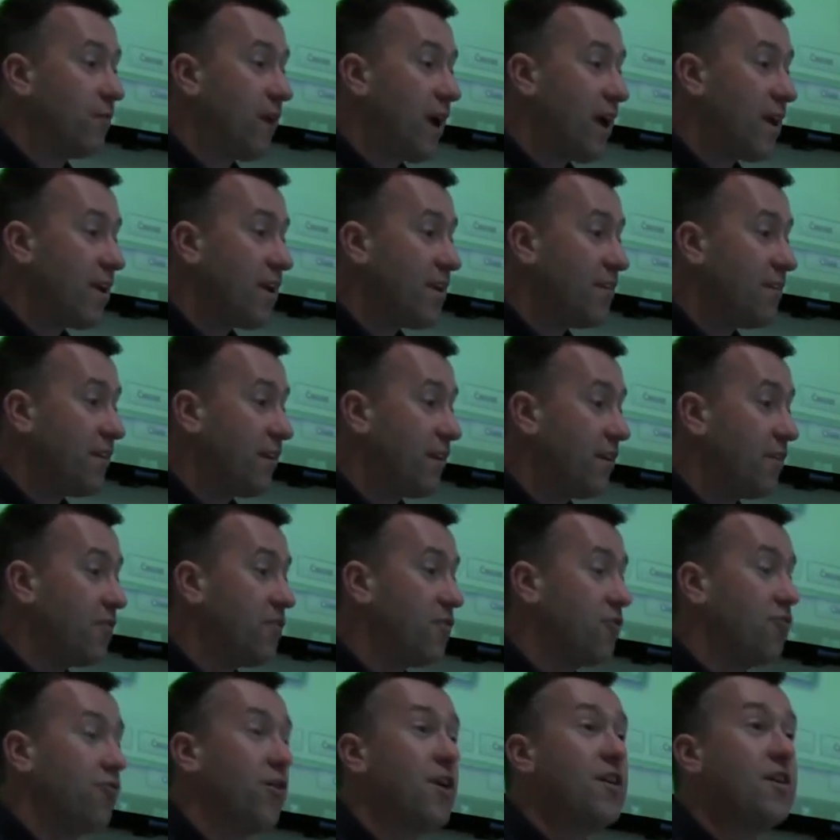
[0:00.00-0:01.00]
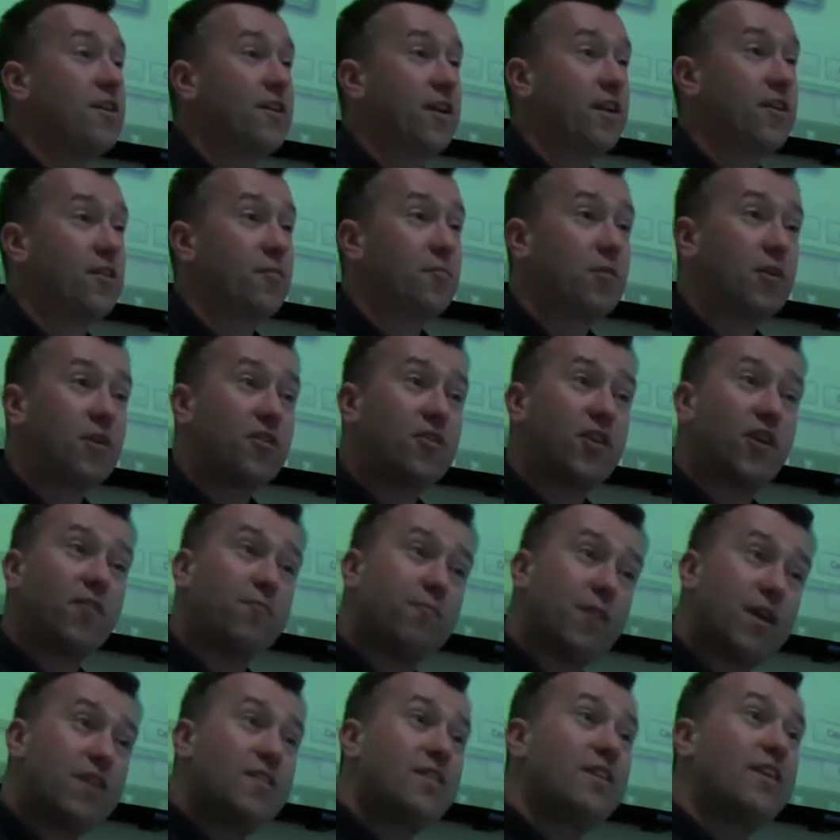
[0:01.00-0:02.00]
and it is the trading data, because
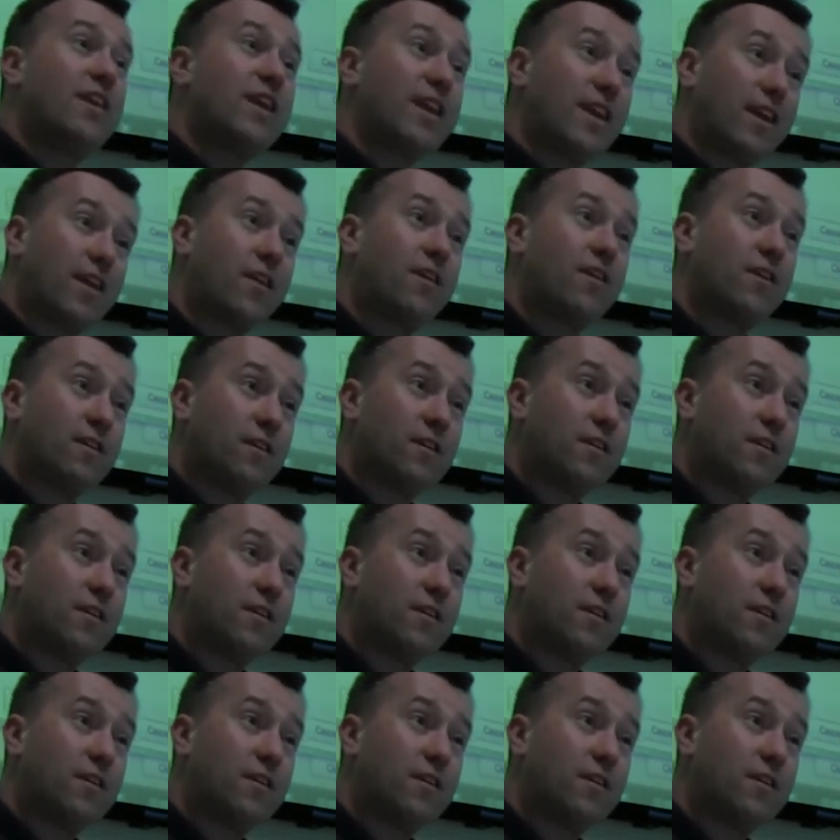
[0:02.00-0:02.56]
I've made the link.